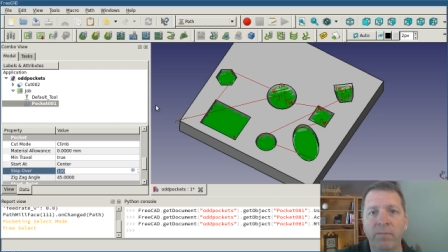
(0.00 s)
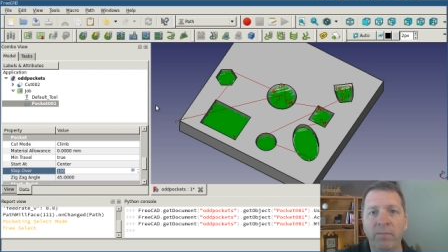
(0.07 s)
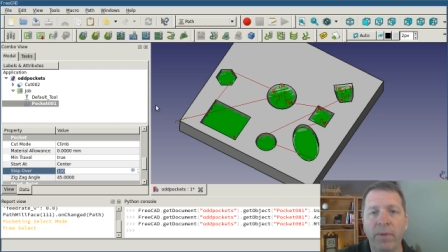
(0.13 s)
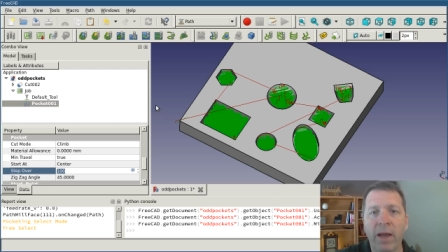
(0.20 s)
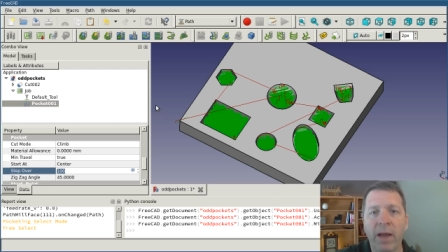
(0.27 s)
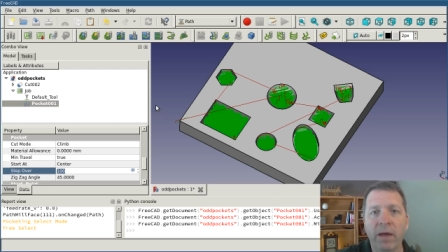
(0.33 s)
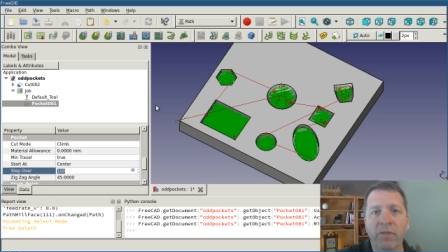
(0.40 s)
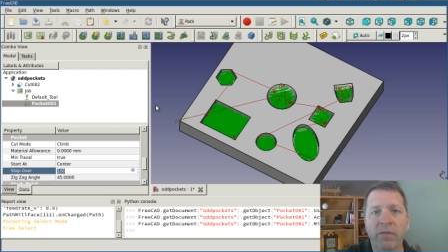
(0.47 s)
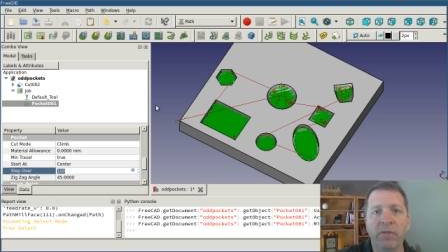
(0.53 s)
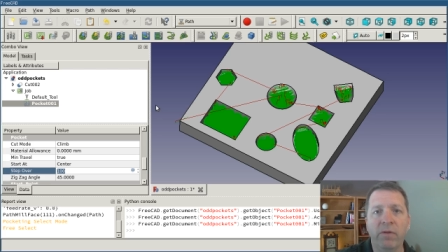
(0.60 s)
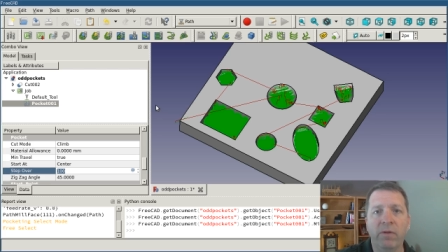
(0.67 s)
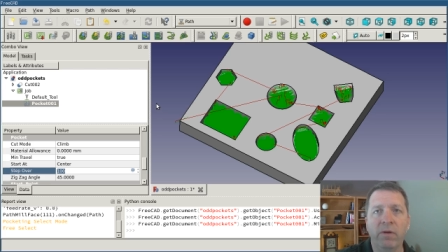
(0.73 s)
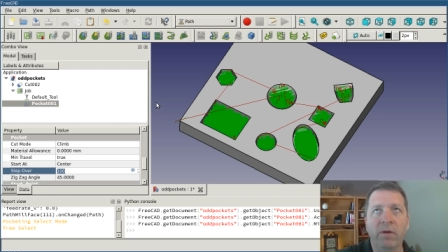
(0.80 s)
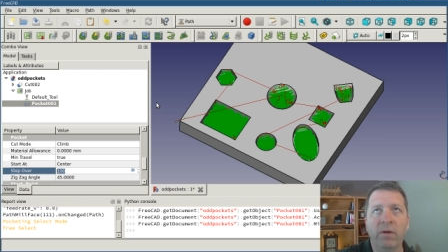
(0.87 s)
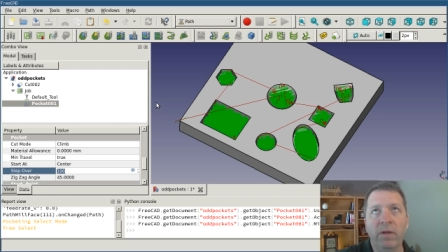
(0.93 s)

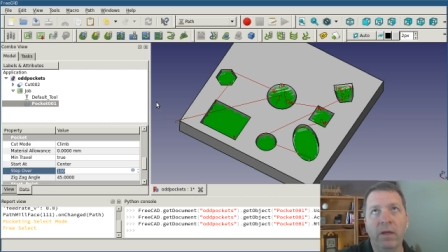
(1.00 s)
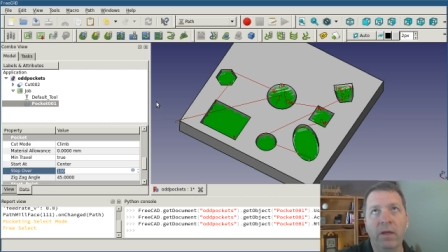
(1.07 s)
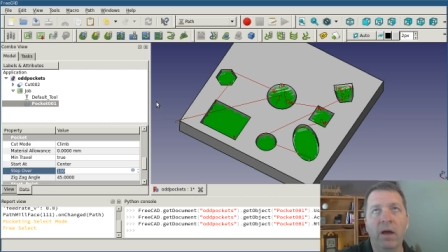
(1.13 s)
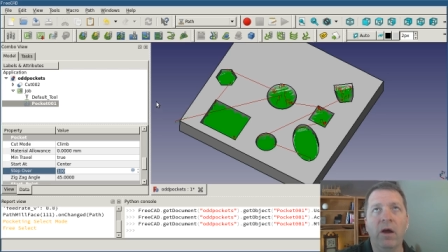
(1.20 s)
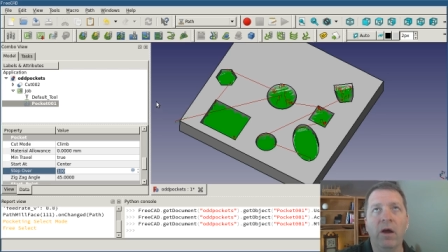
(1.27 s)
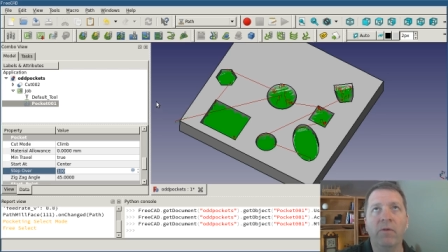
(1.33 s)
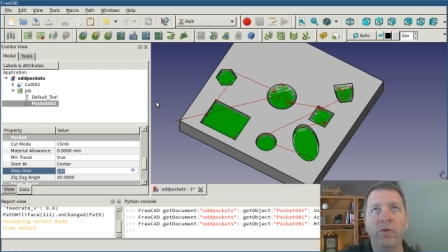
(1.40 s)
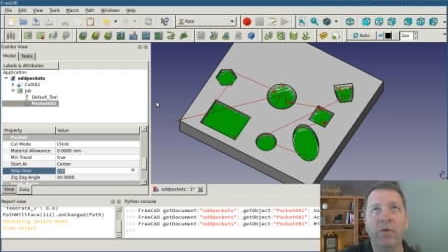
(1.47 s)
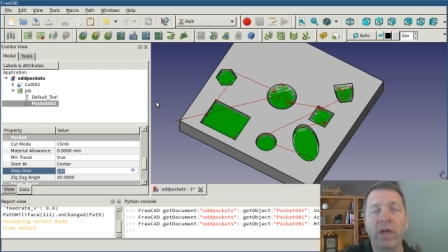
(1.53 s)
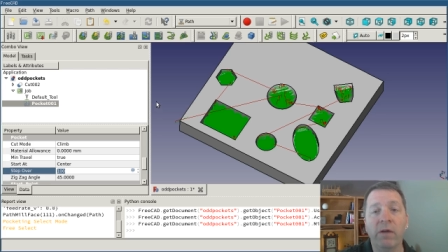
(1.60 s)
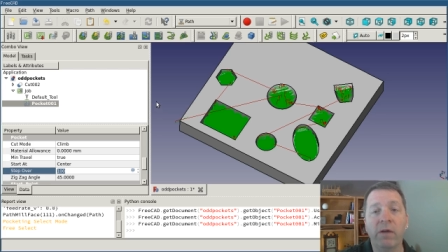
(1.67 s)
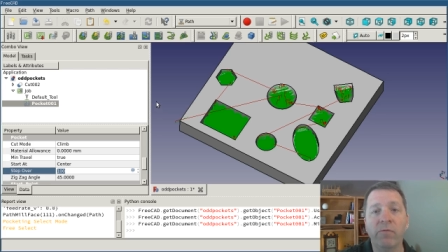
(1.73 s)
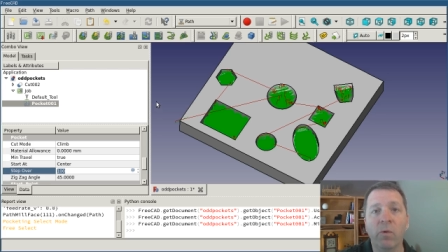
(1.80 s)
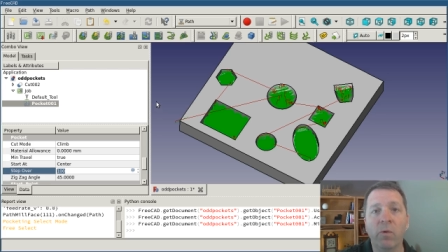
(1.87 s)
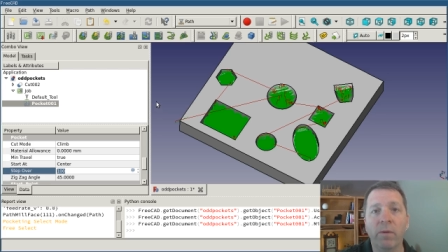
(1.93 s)

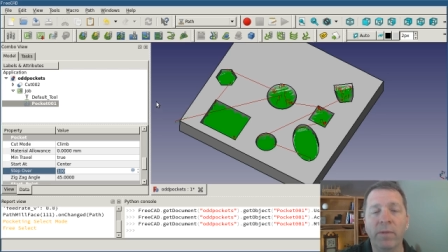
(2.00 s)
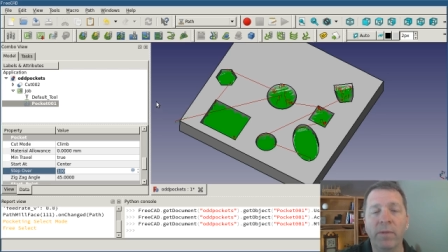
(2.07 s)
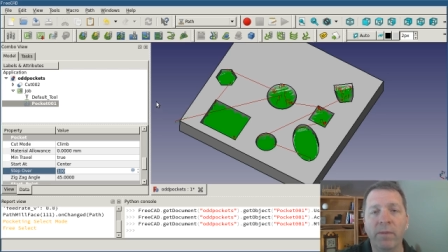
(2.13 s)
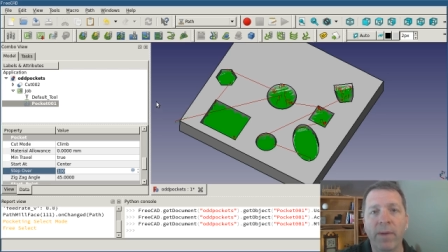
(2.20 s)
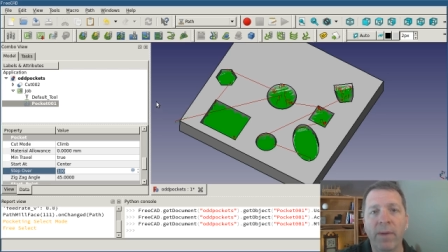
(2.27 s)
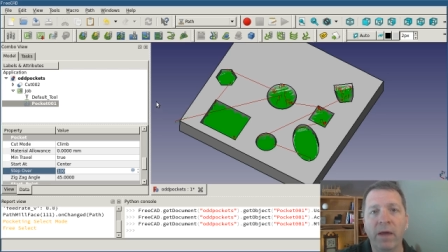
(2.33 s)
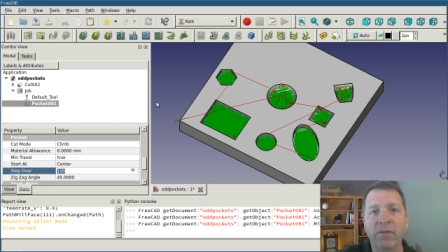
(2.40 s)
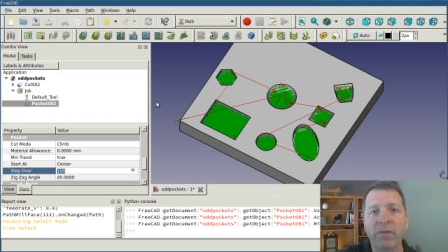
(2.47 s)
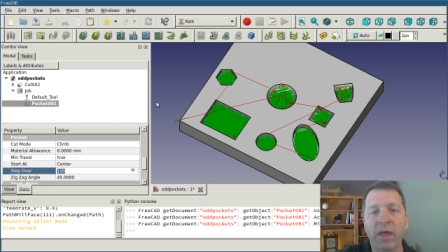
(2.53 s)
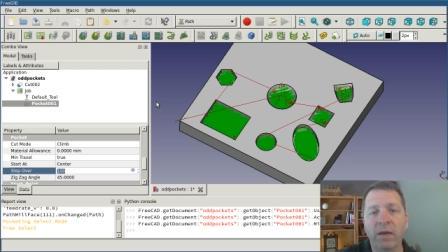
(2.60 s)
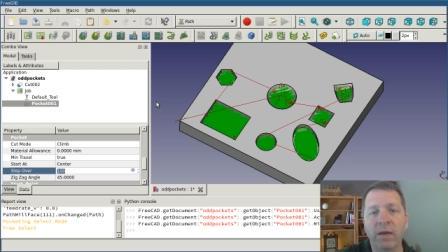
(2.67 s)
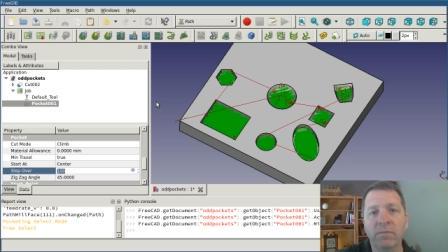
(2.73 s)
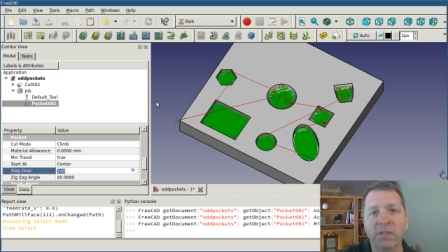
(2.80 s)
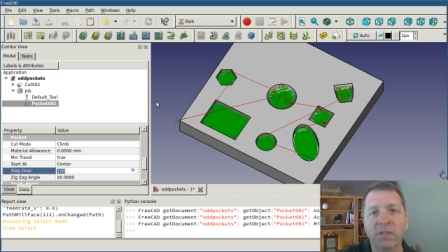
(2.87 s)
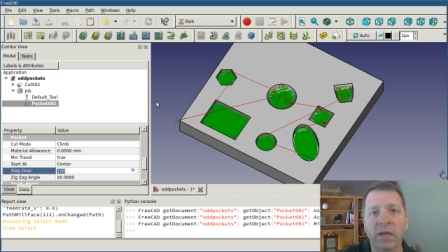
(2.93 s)
FreeCAD forum in the
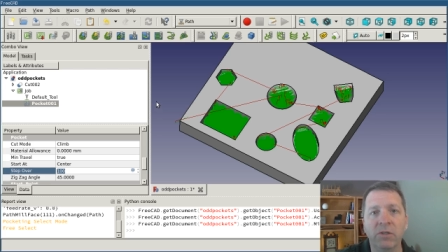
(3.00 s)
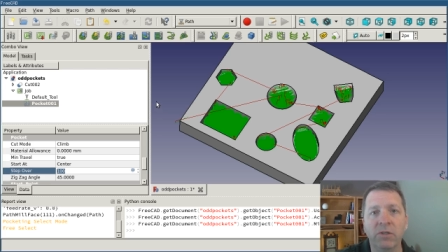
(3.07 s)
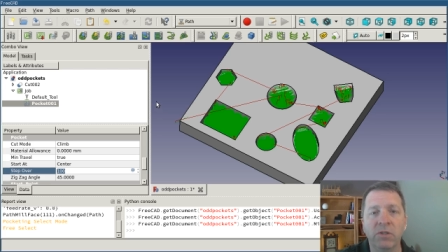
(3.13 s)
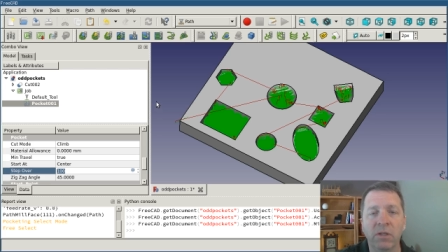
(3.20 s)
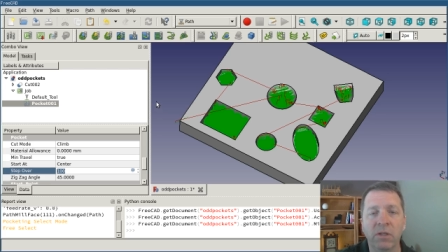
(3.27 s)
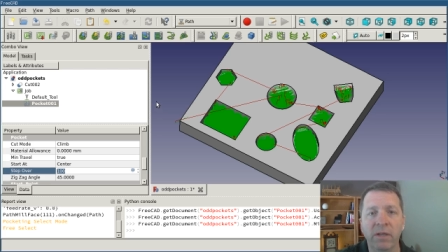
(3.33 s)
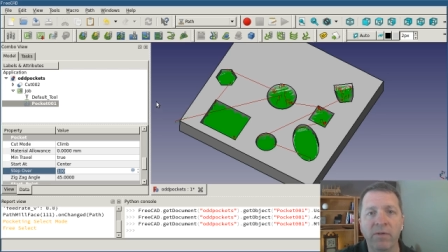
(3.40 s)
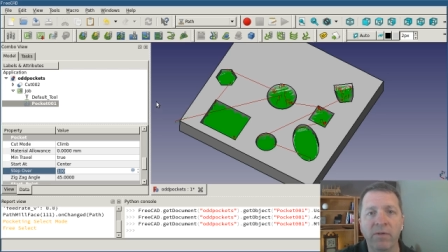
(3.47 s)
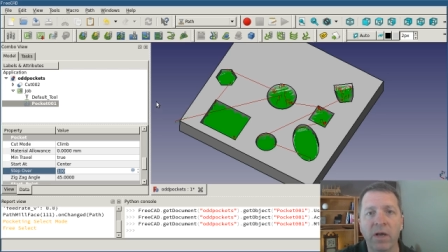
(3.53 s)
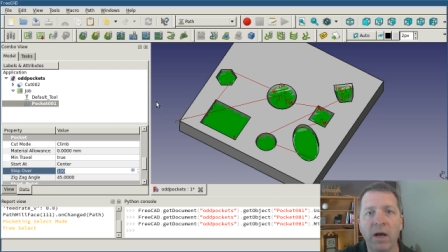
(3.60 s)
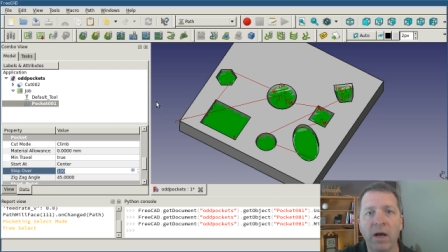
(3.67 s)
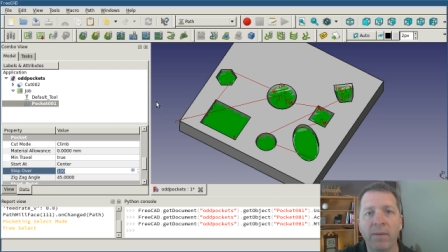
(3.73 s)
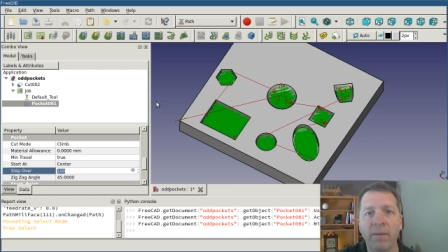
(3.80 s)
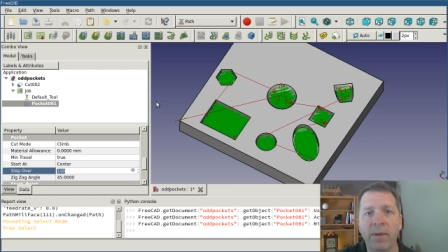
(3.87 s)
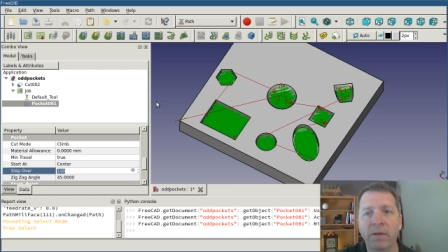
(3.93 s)
PathCam section, leave a
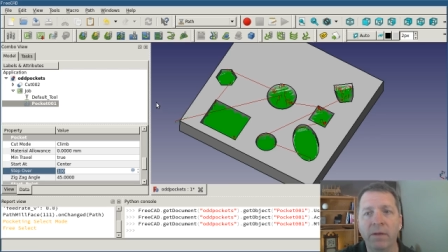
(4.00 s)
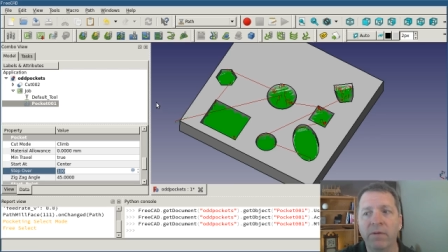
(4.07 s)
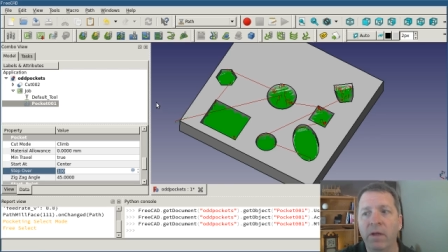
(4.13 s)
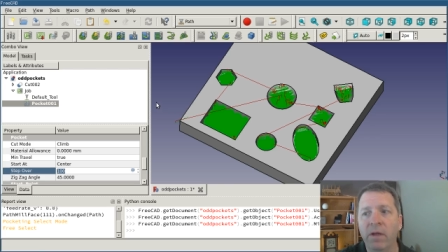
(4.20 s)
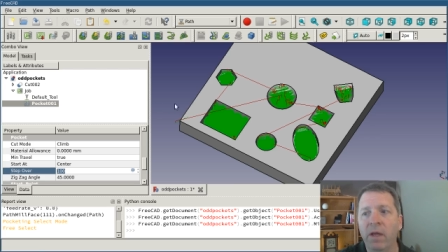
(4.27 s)
comment